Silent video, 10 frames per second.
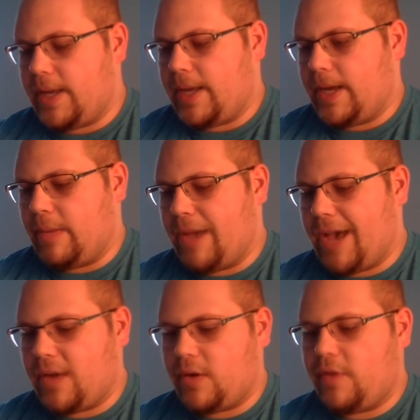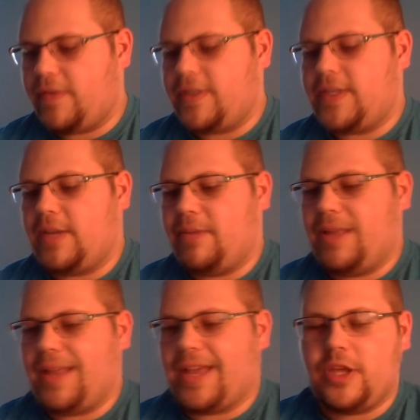I don't know if that's going to be
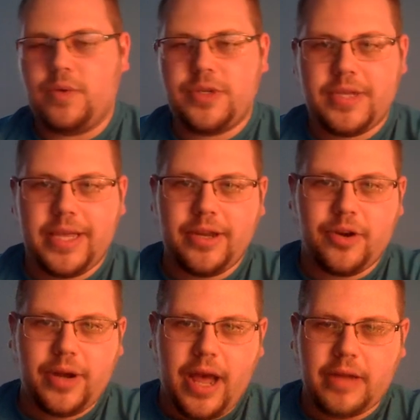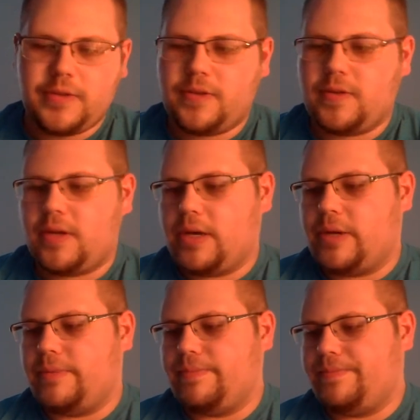like a huge thing or not.
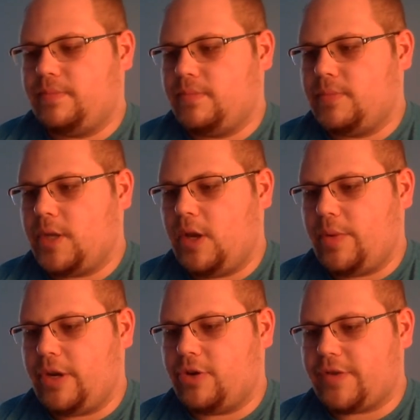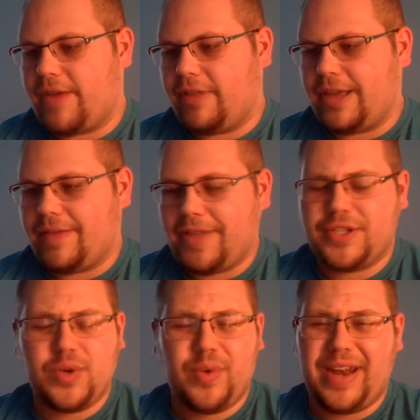You know, when you're traveling, if
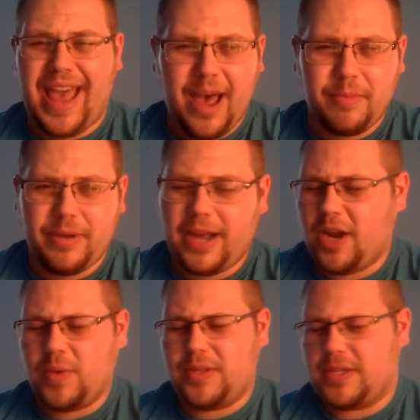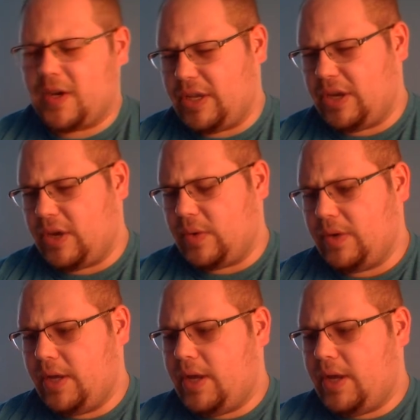that's going to happen, I don't entirely know.